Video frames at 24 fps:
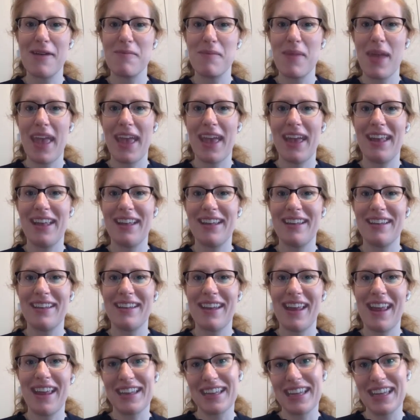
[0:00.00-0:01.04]

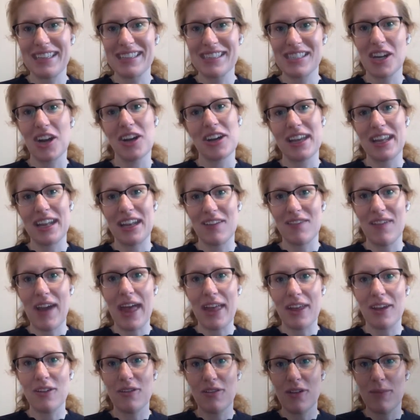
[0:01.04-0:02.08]
and start getting
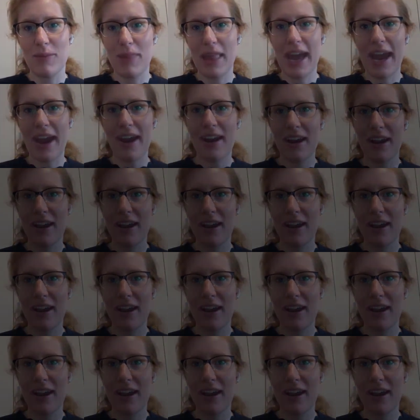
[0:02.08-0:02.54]
value from there.